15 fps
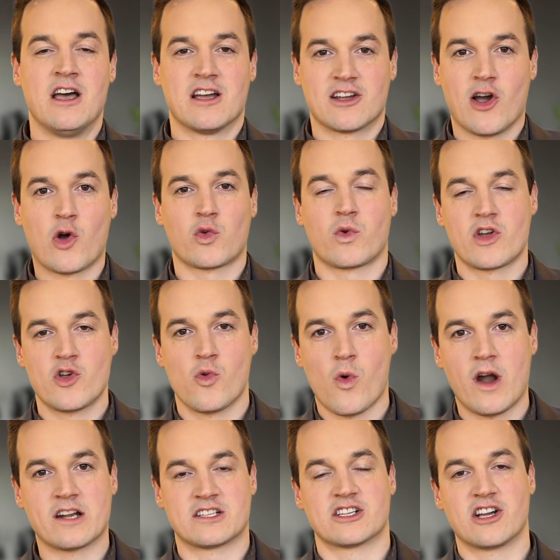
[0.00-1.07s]
goes where you
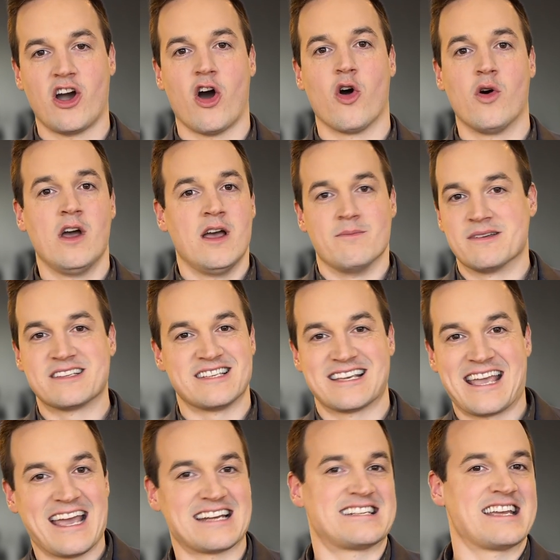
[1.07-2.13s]
want it to go because you
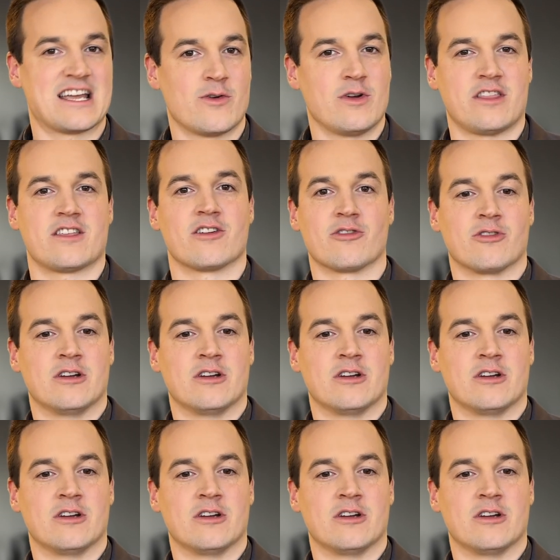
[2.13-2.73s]
can't take it with you.